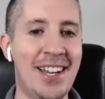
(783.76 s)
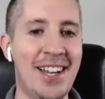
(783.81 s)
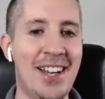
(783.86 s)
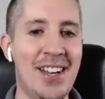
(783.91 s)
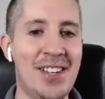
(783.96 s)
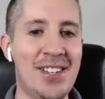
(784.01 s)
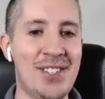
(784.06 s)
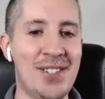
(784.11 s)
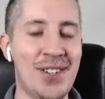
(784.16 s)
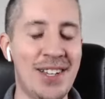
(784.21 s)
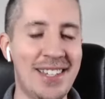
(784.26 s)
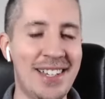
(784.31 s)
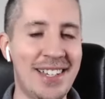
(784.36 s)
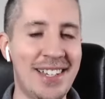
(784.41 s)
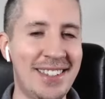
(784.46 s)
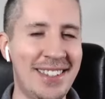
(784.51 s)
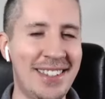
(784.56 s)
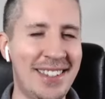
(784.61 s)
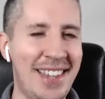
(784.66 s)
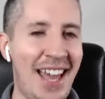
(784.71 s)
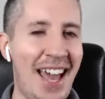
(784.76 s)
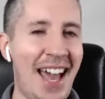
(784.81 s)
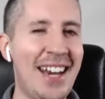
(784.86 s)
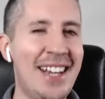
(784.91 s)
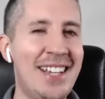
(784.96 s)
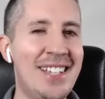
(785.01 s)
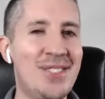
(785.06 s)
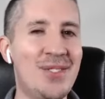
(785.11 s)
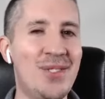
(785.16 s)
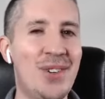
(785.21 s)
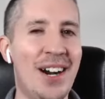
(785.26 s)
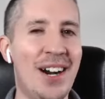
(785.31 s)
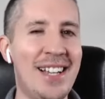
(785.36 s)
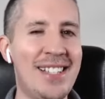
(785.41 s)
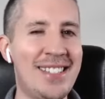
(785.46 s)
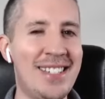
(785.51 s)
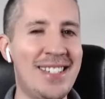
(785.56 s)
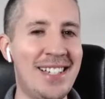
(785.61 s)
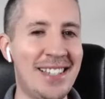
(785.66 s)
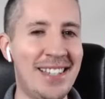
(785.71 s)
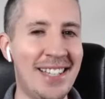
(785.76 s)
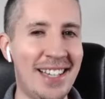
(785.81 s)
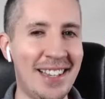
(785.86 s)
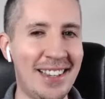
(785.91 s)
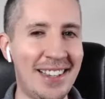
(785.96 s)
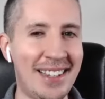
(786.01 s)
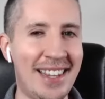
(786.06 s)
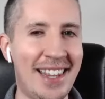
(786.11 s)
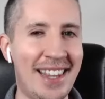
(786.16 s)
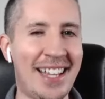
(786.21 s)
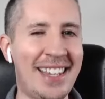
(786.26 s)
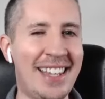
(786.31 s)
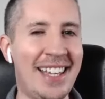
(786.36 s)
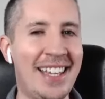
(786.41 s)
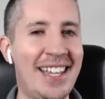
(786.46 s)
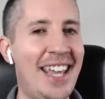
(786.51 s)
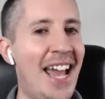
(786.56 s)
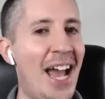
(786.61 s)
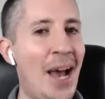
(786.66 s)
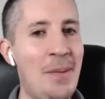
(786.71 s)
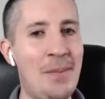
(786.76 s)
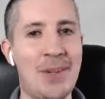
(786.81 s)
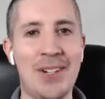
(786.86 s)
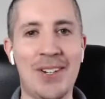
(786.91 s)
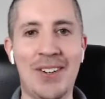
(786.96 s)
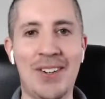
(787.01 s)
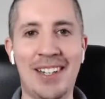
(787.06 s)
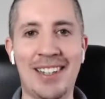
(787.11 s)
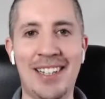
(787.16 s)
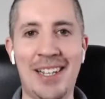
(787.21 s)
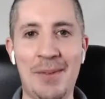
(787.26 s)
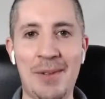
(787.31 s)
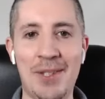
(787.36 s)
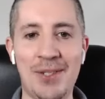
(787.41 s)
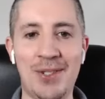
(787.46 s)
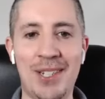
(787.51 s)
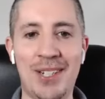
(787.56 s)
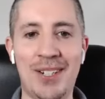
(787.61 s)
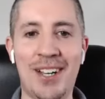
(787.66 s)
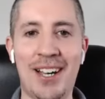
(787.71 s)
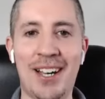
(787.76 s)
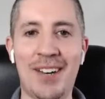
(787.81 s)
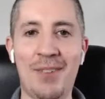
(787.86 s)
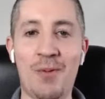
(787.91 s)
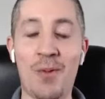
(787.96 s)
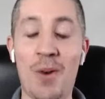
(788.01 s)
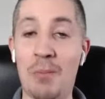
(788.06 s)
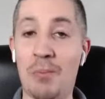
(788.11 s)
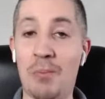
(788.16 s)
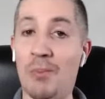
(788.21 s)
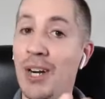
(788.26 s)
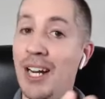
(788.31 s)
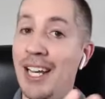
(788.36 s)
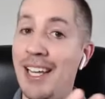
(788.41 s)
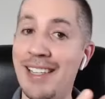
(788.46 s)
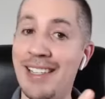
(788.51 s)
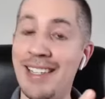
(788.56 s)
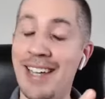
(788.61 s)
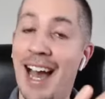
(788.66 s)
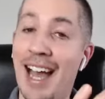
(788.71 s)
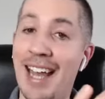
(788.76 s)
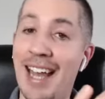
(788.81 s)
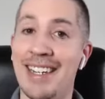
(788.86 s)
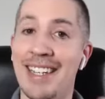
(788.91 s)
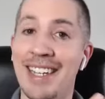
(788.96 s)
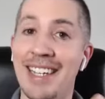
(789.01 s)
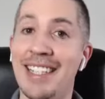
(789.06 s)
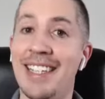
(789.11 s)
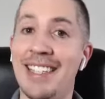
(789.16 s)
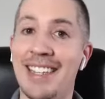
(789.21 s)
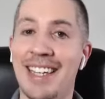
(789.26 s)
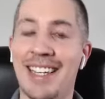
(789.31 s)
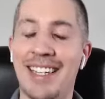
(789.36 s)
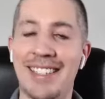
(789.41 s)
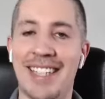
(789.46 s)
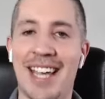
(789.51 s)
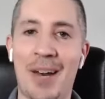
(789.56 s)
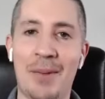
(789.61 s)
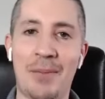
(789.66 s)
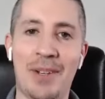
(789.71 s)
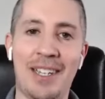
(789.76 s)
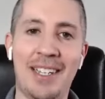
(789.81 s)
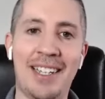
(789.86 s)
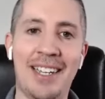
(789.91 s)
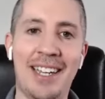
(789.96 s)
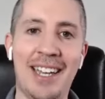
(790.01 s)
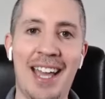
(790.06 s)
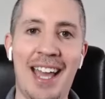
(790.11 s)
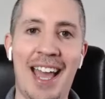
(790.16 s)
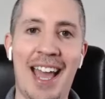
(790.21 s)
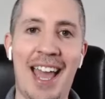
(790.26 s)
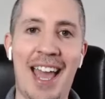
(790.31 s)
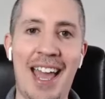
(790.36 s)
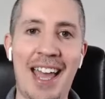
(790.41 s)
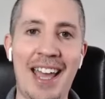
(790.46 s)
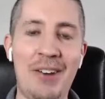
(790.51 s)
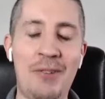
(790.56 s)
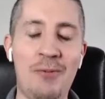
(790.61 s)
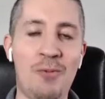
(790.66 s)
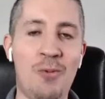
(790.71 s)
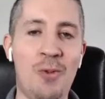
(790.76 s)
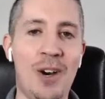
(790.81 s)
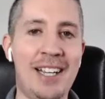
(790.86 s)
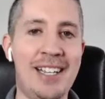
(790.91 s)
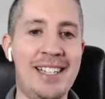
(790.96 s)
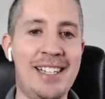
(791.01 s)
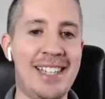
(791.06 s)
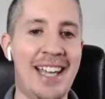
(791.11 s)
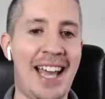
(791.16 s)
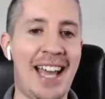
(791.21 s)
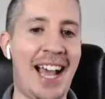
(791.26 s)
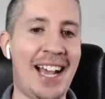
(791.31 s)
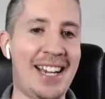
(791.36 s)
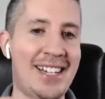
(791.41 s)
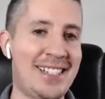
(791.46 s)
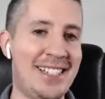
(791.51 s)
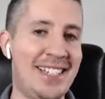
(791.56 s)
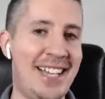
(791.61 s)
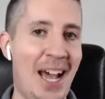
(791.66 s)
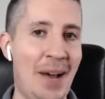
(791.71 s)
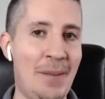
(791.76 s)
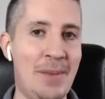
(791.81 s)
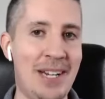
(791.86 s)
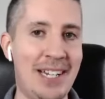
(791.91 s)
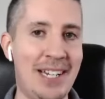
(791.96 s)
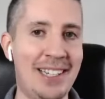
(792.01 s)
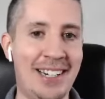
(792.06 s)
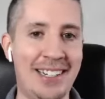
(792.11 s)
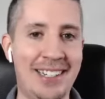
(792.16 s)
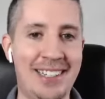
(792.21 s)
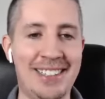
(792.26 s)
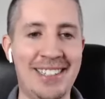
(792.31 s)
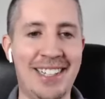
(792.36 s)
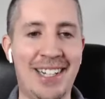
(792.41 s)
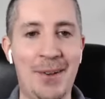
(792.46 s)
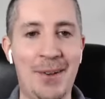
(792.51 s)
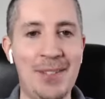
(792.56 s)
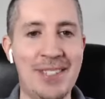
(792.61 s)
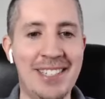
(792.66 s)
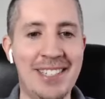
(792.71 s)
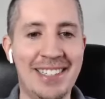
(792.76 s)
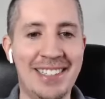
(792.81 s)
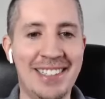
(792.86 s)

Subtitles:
So I think that is where I see the gap currently between what brands ideally think is happening and what is actually happening a lot of the times.